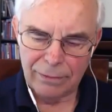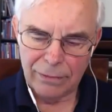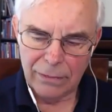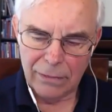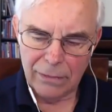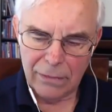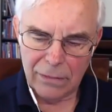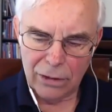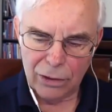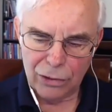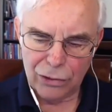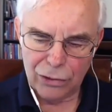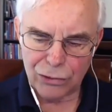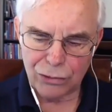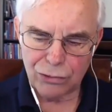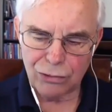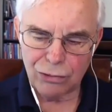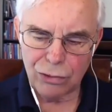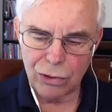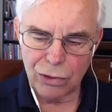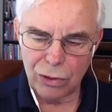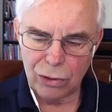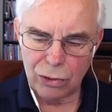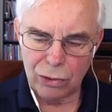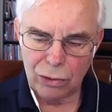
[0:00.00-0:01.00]

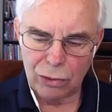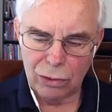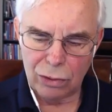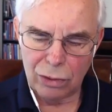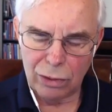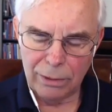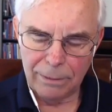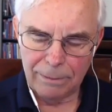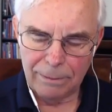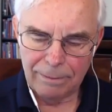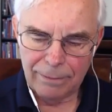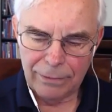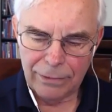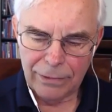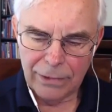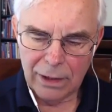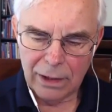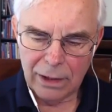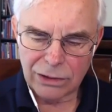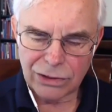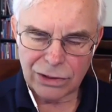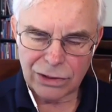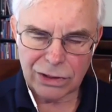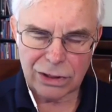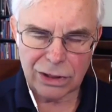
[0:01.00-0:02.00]
through
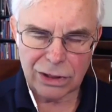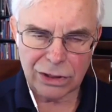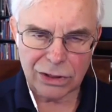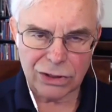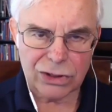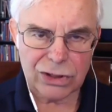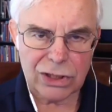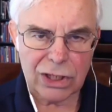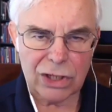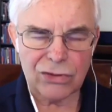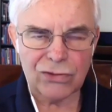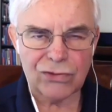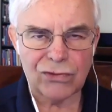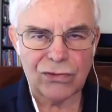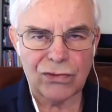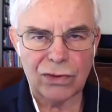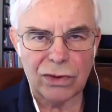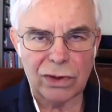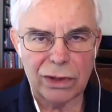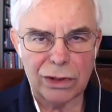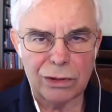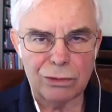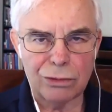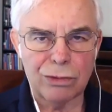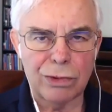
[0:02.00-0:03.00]

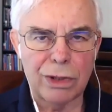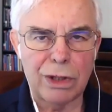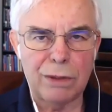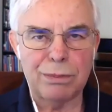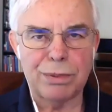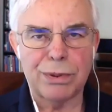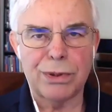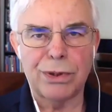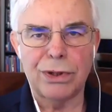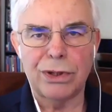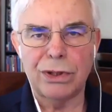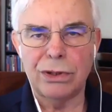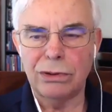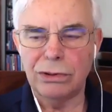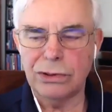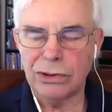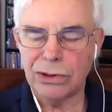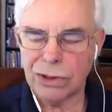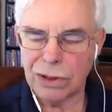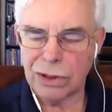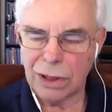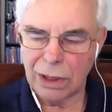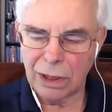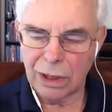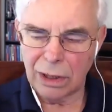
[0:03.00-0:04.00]
successfully
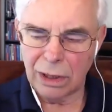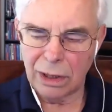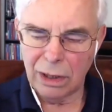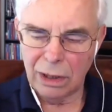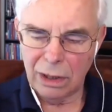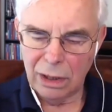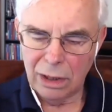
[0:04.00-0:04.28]
reproducing